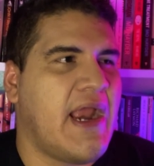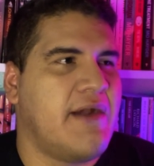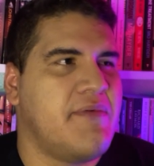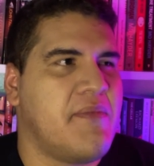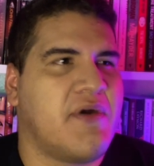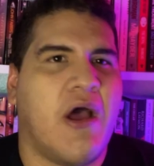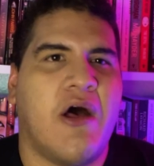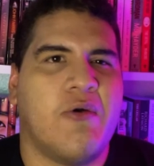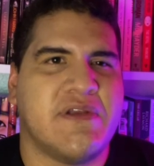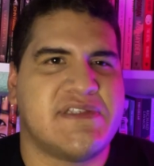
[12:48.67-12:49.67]
I remember
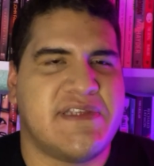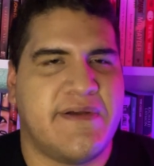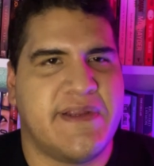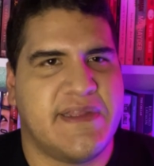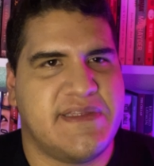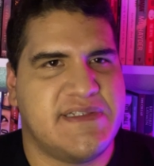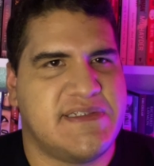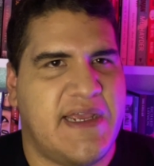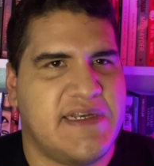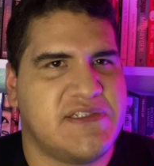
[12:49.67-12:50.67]
always staring at these
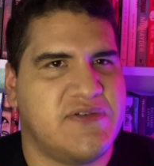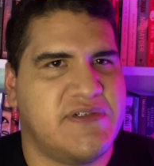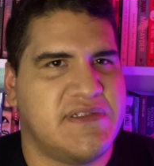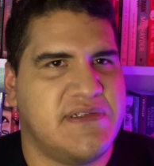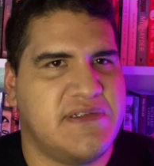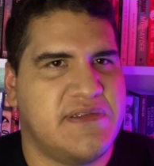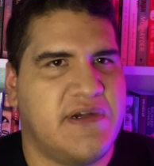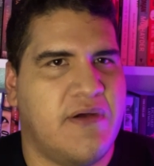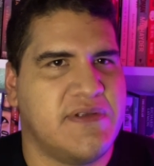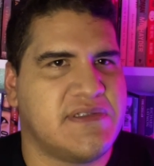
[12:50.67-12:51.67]
dinosaurs,
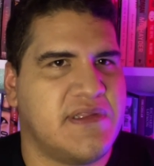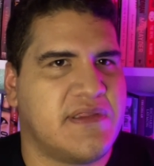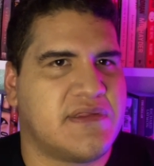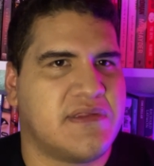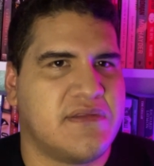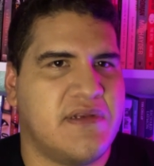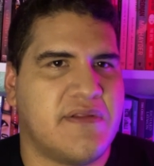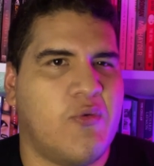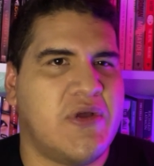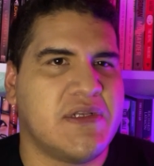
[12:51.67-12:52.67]
and they're
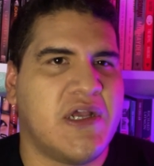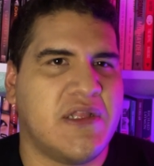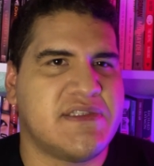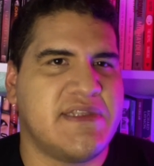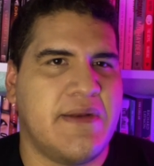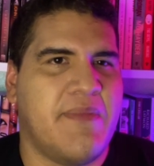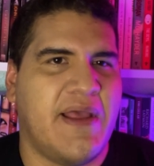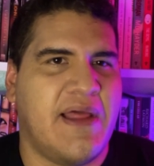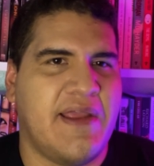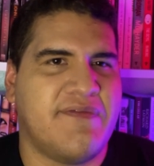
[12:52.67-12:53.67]
the one constant in my
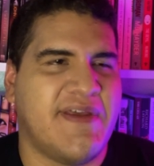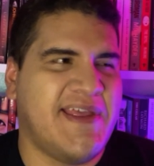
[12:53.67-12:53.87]
life.